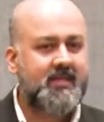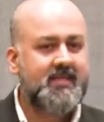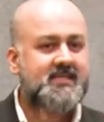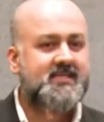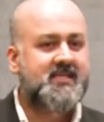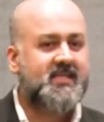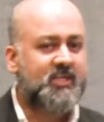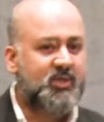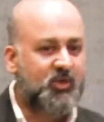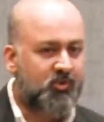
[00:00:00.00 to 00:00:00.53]

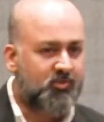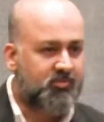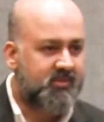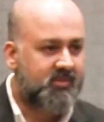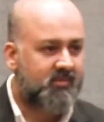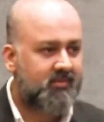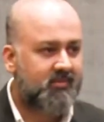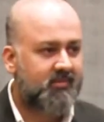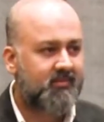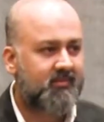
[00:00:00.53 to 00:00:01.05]
ECQ,
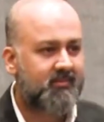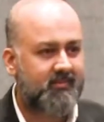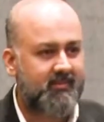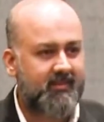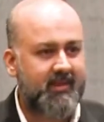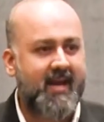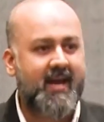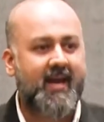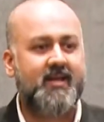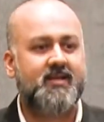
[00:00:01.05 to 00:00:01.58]

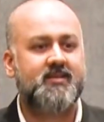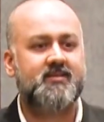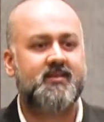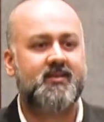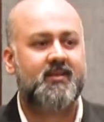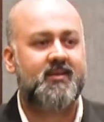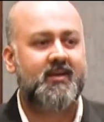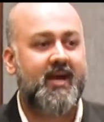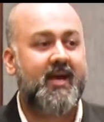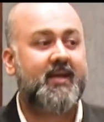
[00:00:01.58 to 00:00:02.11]
and
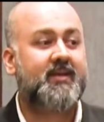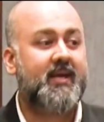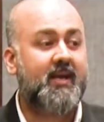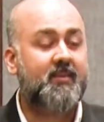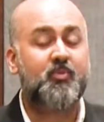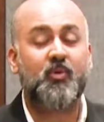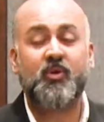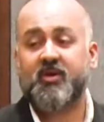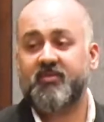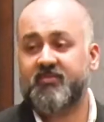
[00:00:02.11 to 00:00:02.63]
at
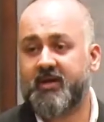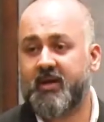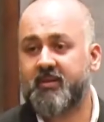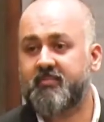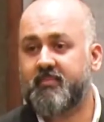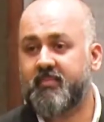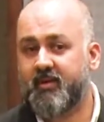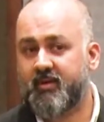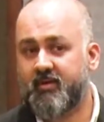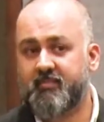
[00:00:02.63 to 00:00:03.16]
that point of
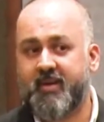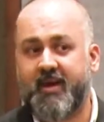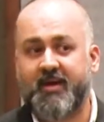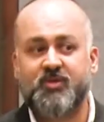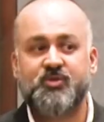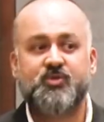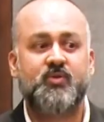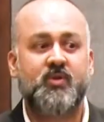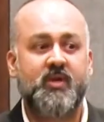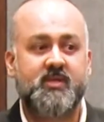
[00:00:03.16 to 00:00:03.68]
time
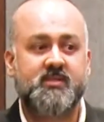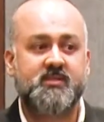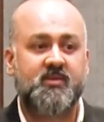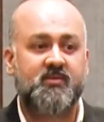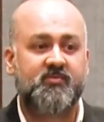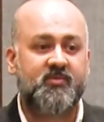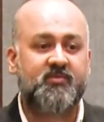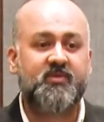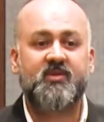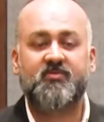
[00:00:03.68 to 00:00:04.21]
managed to raise
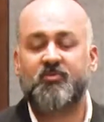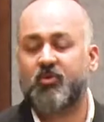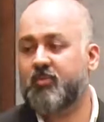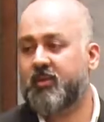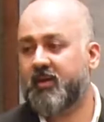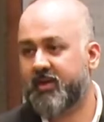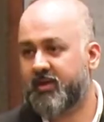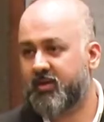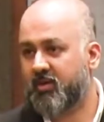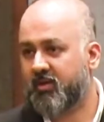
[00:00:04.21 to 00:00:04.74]
$54
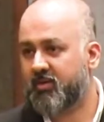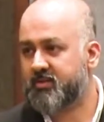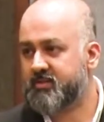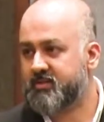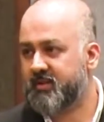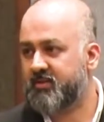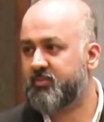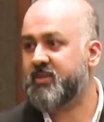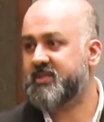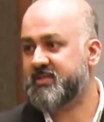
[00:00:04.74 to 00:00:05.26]
million in
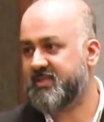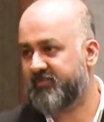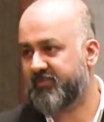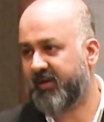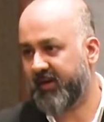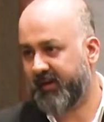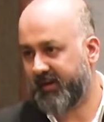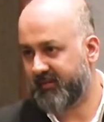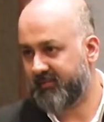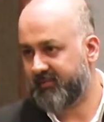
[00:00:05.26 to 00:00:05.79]
VC
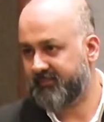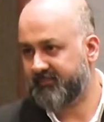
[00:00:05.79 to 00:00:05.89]
funding,